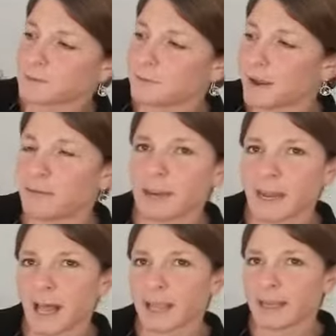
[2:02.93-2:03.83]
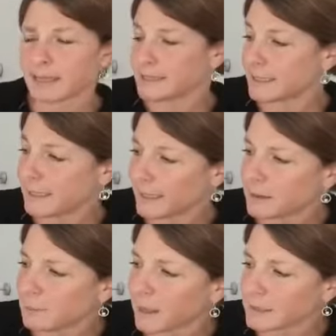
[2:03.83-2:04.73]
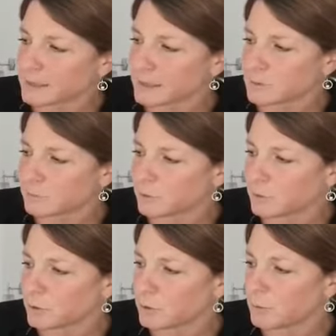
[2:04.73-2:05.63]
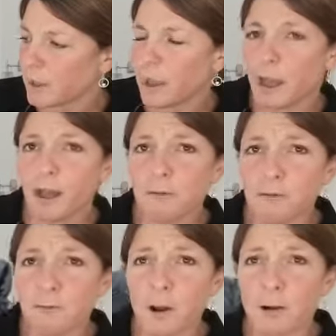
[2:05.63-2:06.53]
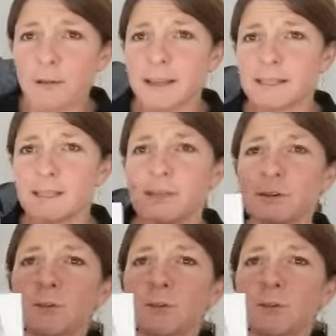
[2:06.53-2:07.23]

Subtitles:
very night, in Max's room, a forest